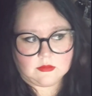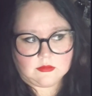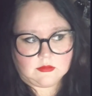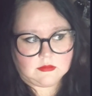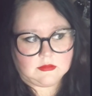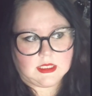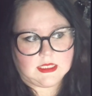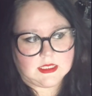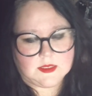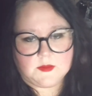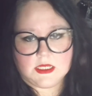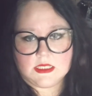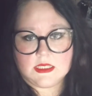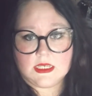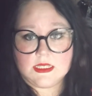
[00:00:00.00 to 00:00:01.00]
that doesn't make
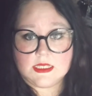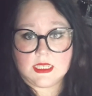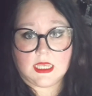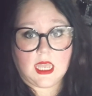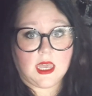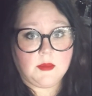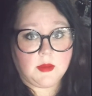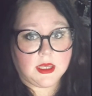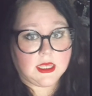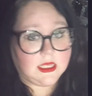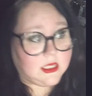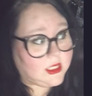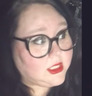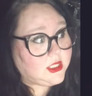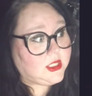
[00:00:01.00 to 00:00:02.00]
sense. Like, I buy
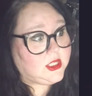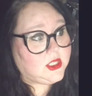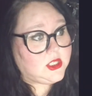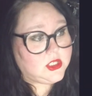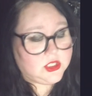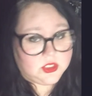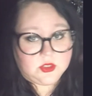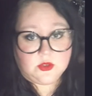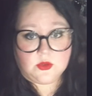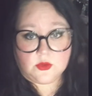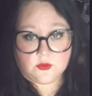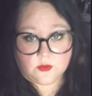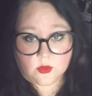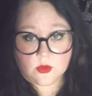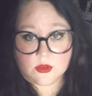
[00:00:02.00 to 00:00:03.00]
2 or
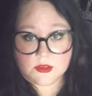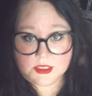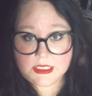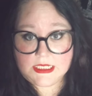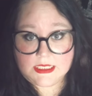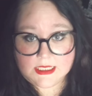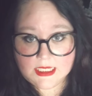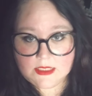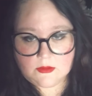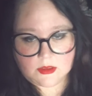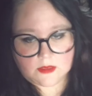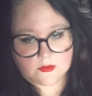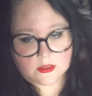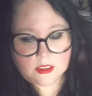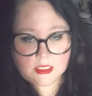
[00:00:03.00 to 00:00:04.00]
4, 6, 8,
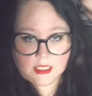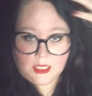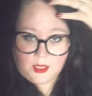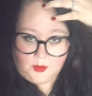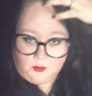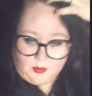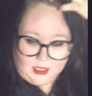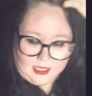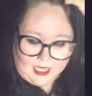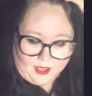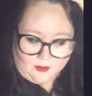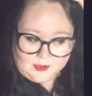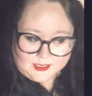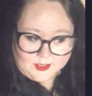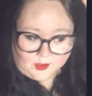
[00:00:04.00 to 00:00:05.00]
whatever. But I
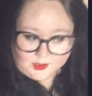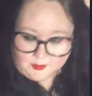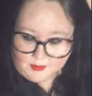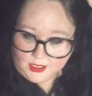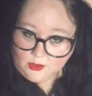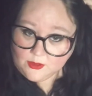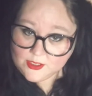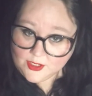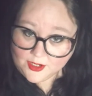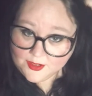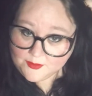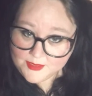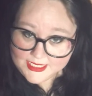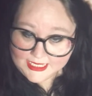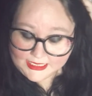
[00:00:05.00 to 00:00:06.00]
always call it my Noah's Ark
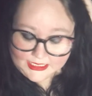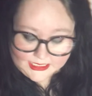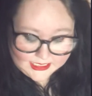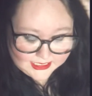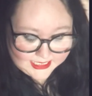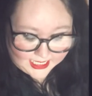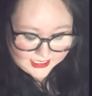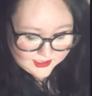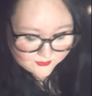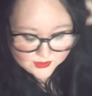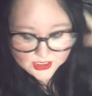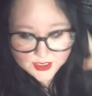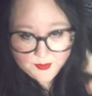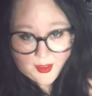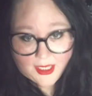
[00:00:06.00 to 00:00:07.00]
mentality because I never
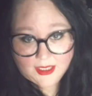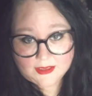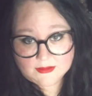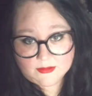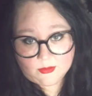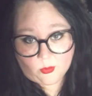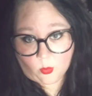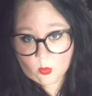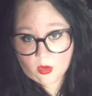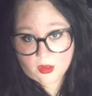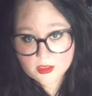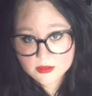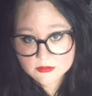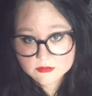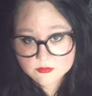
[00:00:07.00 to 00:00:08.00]
just buy
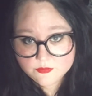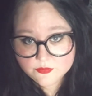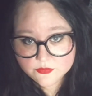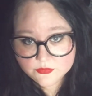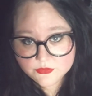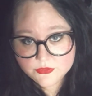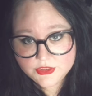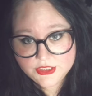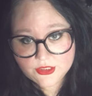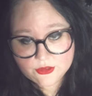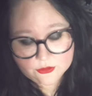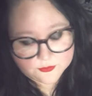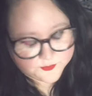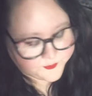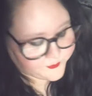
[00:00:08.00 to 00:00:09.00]
1. So
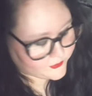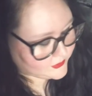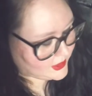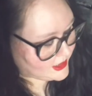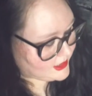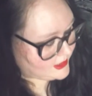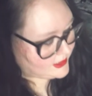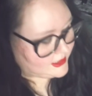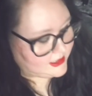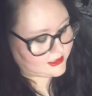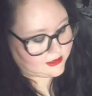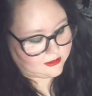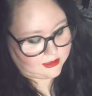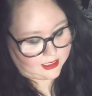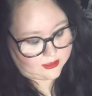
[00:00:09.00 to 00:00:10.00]

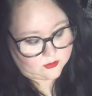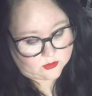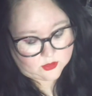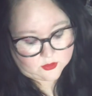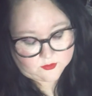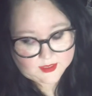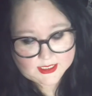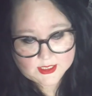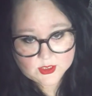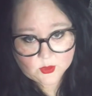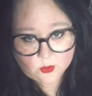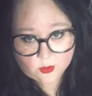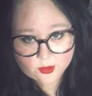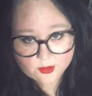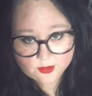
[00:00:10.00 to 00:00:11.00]
I don't know if that's the
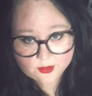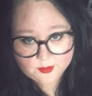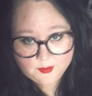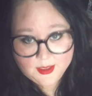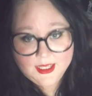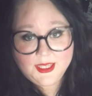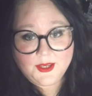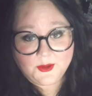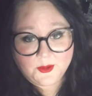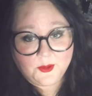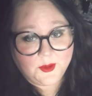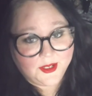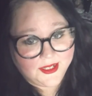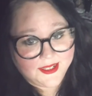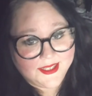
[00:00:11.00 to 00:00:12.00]
hoarder in me or what
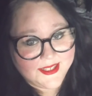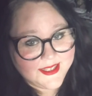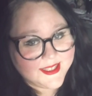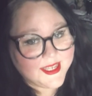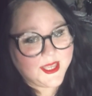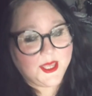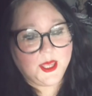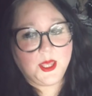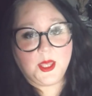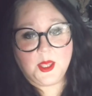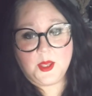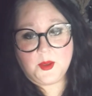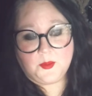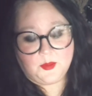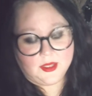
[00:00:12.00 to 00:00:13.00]
it is,
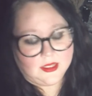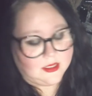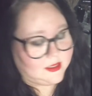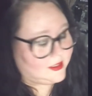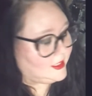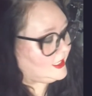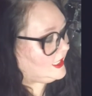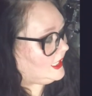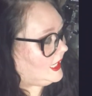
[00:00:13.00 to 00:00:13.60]
but I